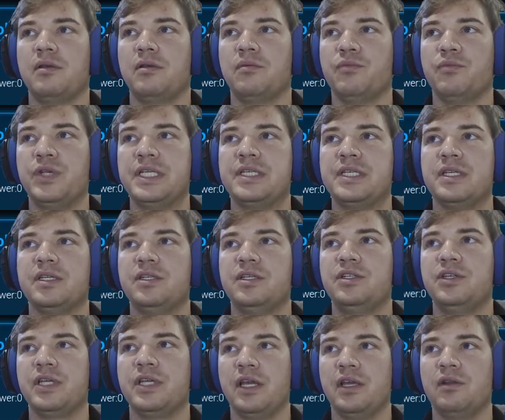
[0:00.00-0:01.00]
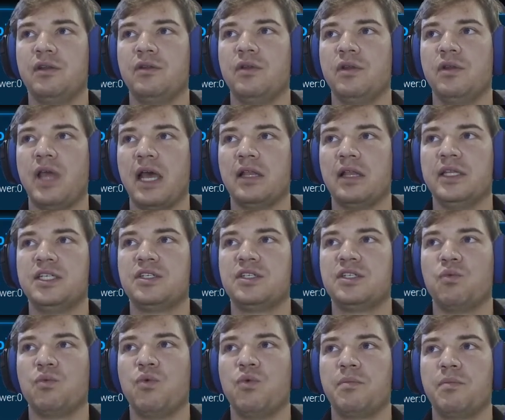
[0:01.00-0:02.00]
reason to get at least
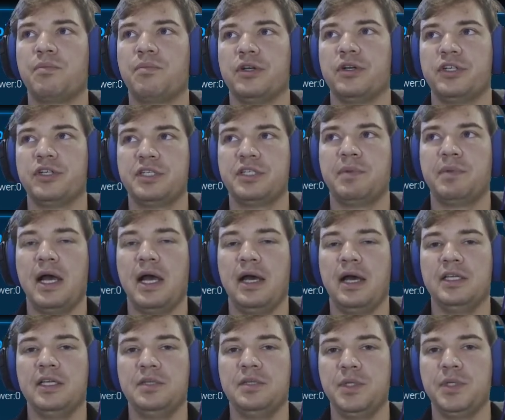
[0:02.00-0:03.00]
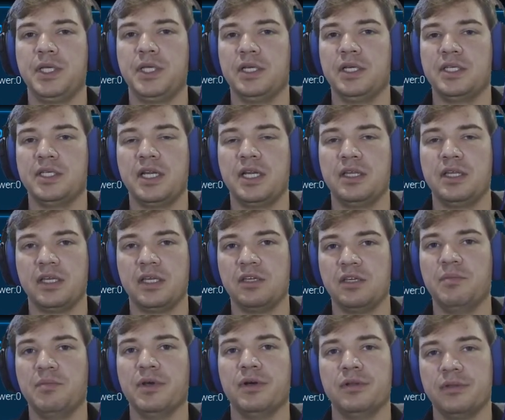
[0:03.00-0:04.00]
one purchase plot, is because anything you
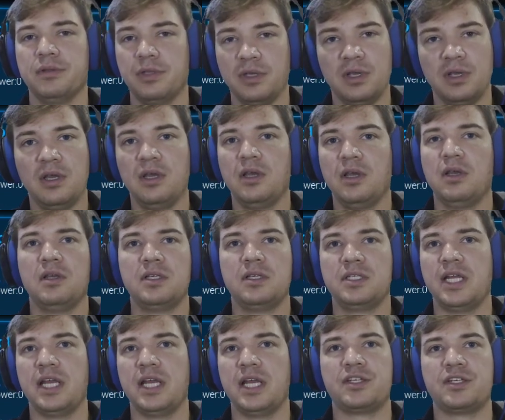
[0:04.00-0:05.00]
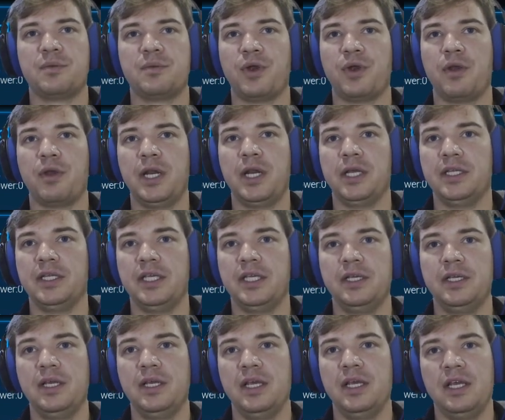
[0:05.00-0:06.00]
build stays there permanently.